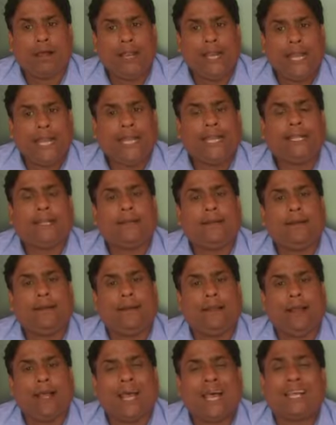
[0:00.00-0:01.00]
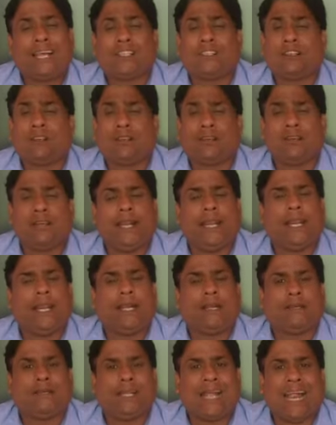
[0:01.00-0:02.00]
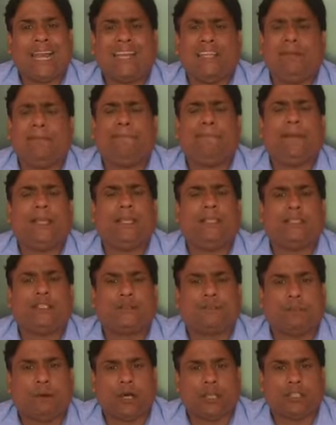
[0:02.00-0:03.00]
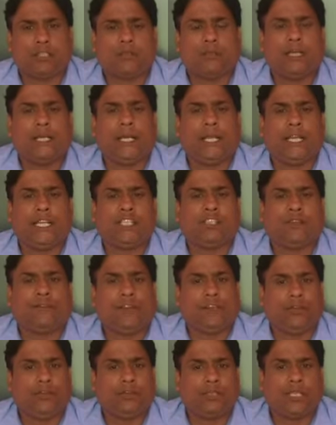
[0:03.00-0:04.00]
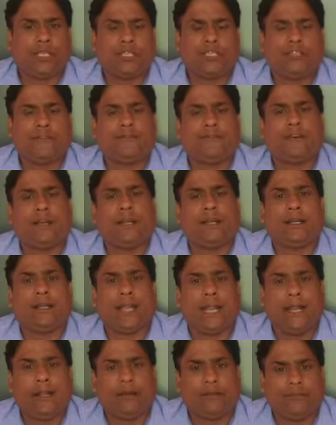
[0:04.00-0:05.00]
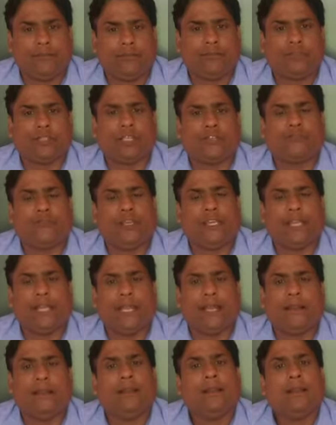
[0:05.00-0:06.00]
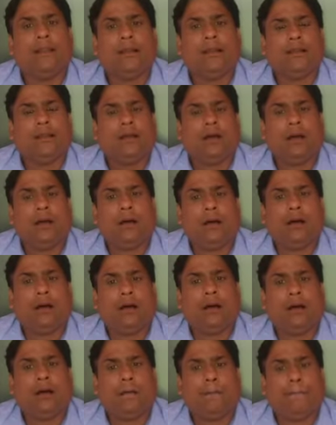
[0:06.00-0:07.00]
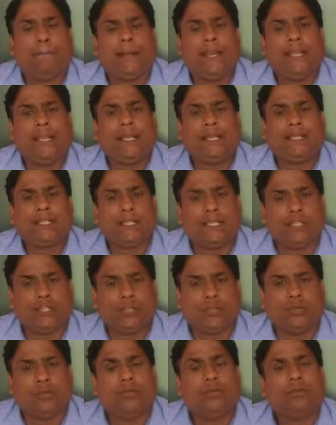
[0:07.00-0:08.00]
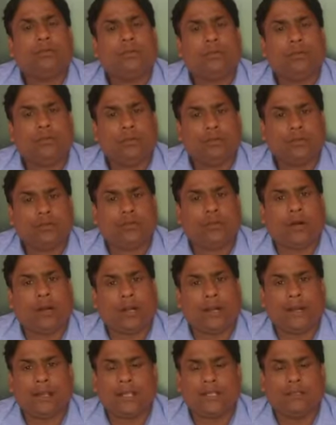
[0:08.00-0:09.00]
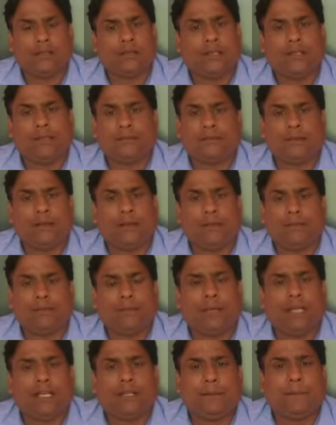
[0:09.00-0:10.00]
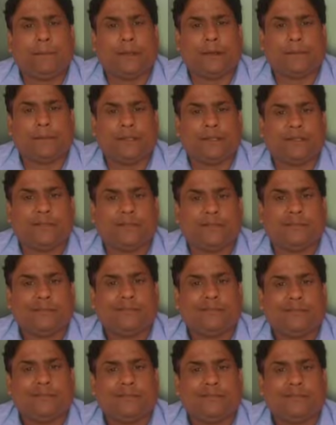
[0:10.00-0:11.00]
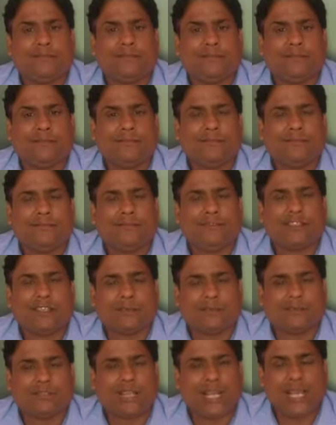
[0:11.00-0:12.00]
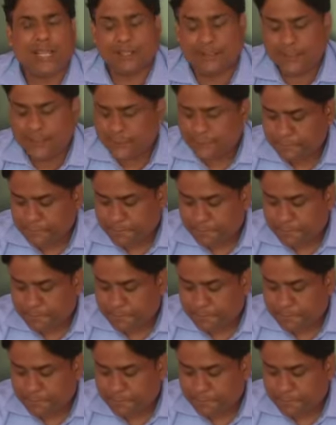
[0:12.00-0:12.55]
it has a great and immense possibilities of uses, different kind of uses we can bring it into. The water is a multi-purpose substance.